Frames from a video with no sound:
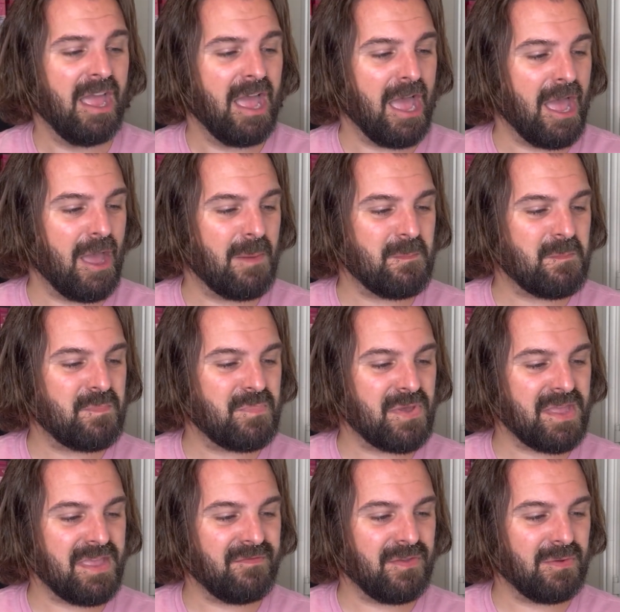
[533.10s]

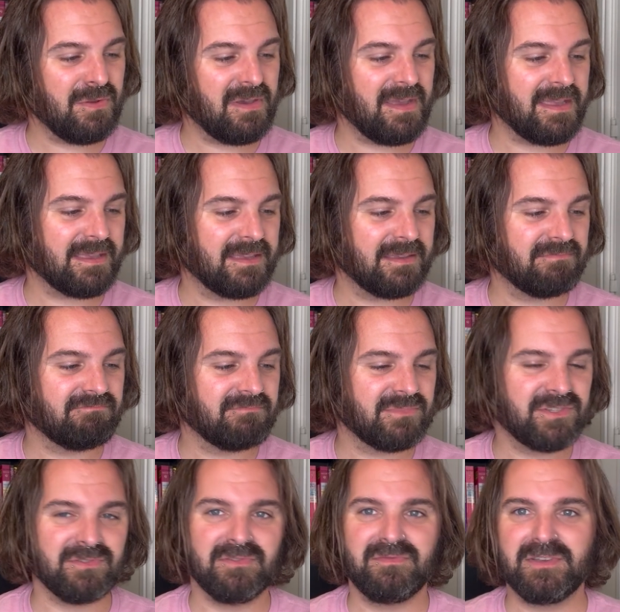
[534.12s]
But if you like
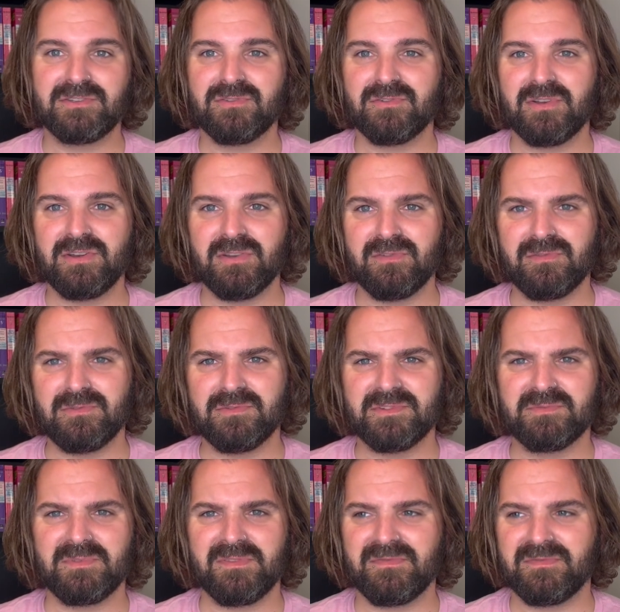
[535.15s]
sort of Victorian
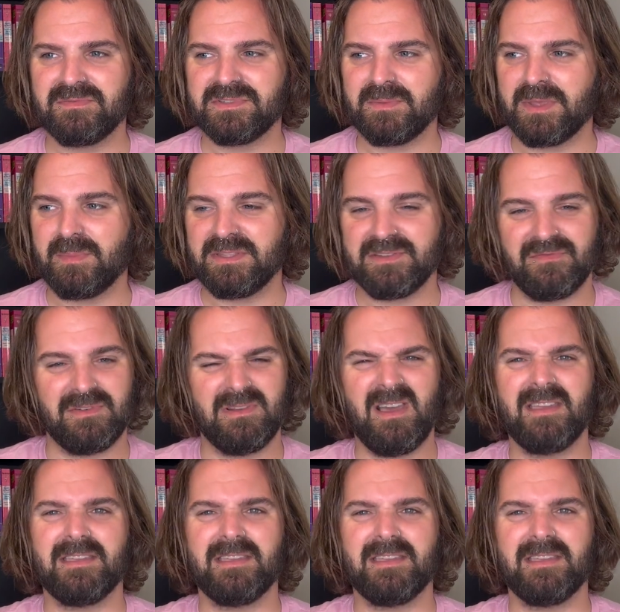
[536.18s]
novels with something a bit different,